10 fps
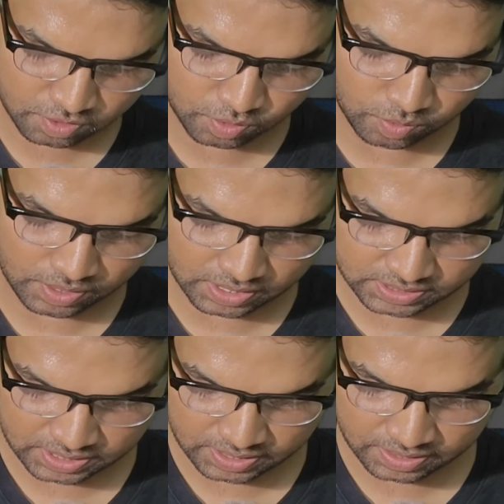known
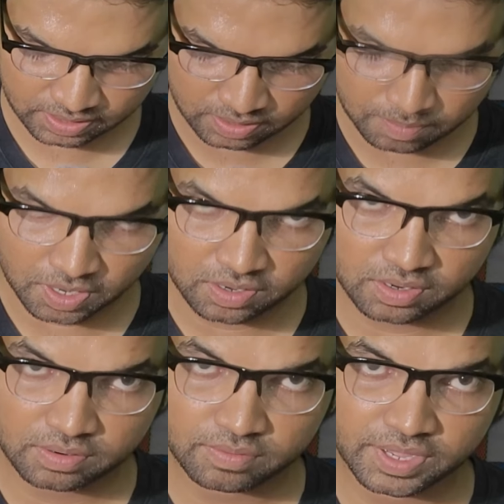as a
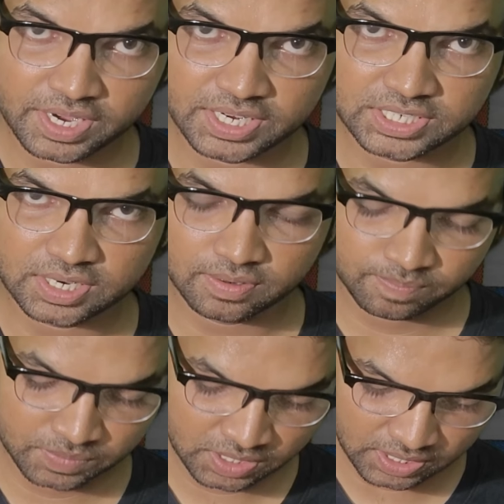Balogh variation.
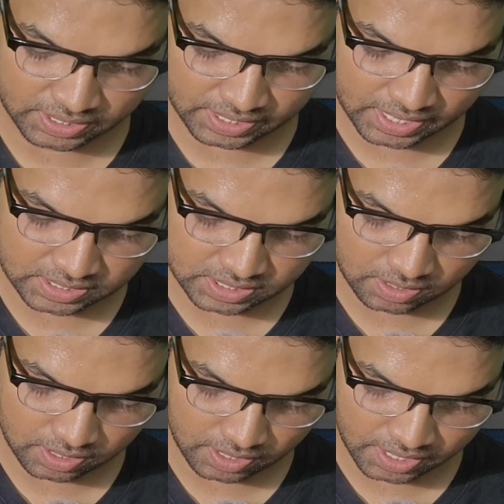It attacks
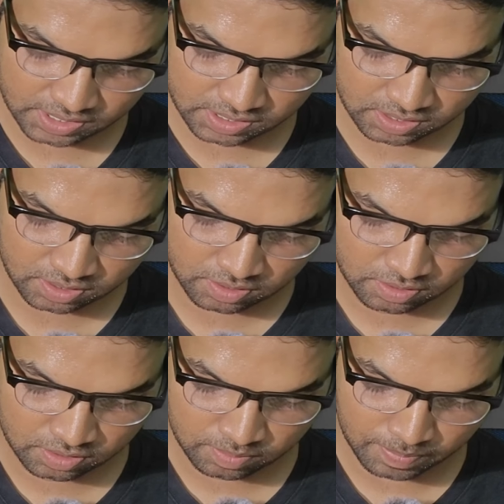the knight.
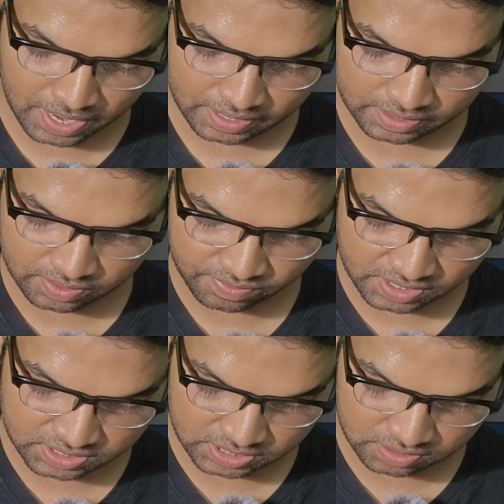Black
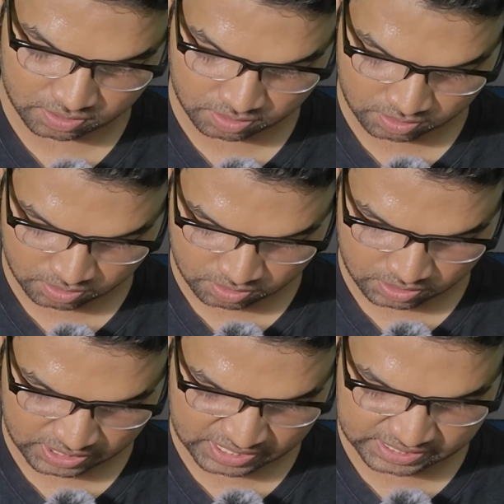defends it.
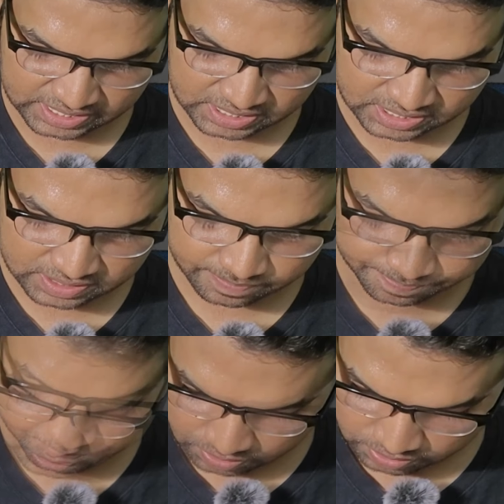e6,
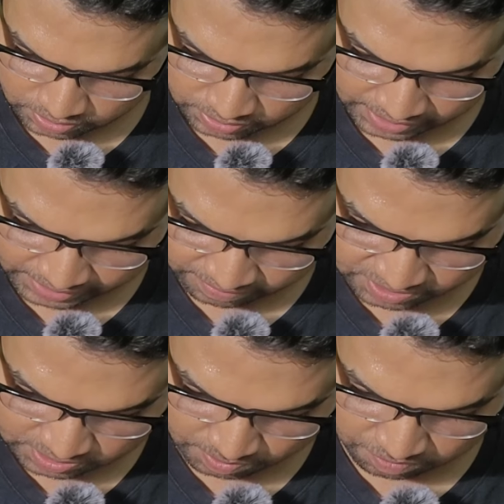knight
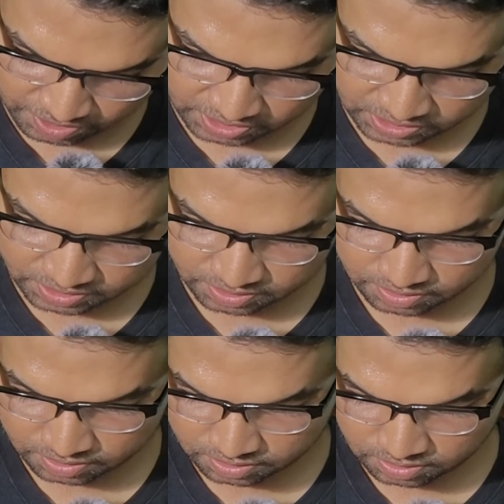f6 by white.
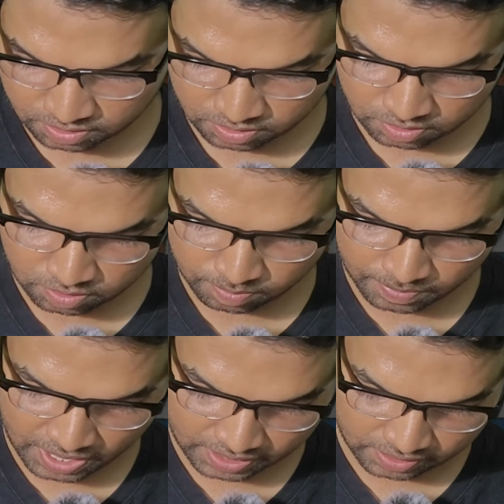
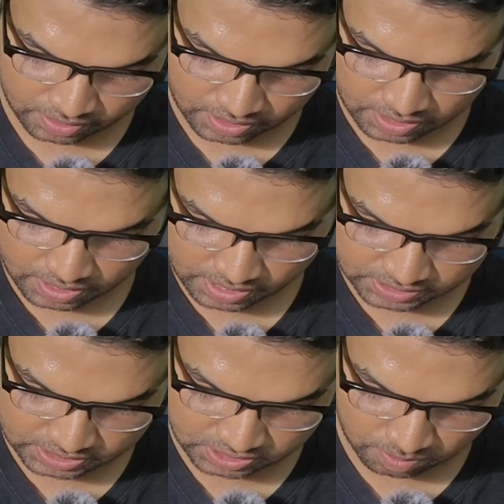Black
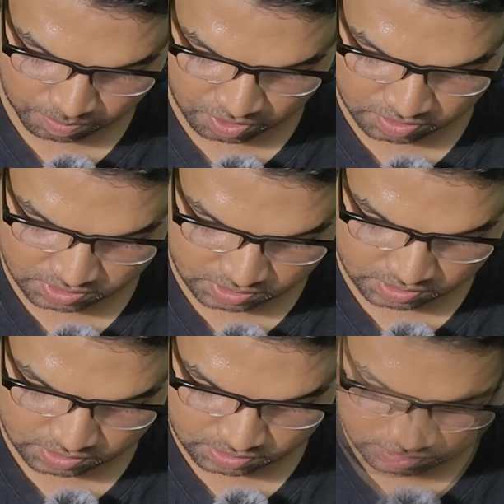exchange the pawns